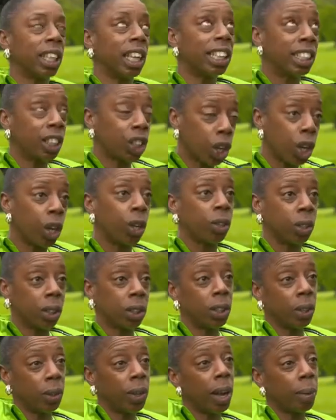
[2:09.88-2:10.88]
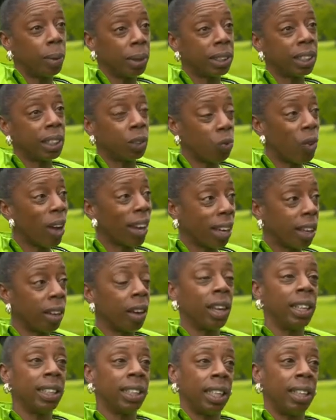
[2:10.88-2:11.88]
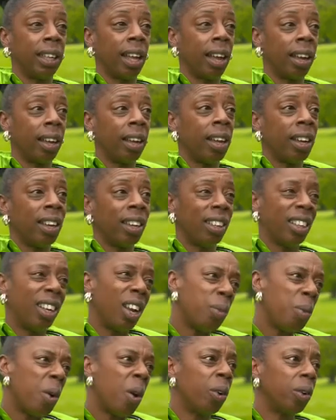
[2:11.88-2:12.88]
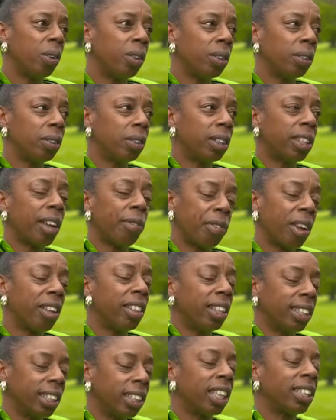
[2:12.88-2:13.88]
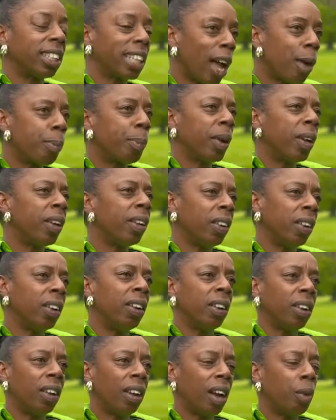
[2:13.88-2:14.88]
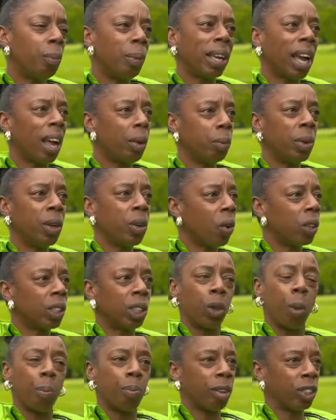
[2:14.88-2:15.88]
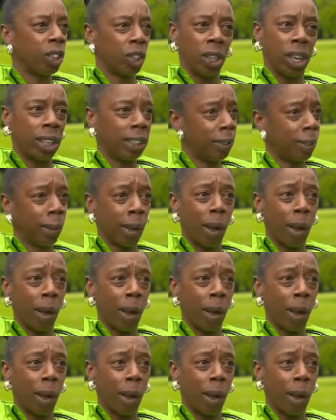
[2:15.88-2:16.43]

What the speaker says: It's good, you know, because it's recognising that, you know what, stuff like this does happen and we've got to stop brushing it under the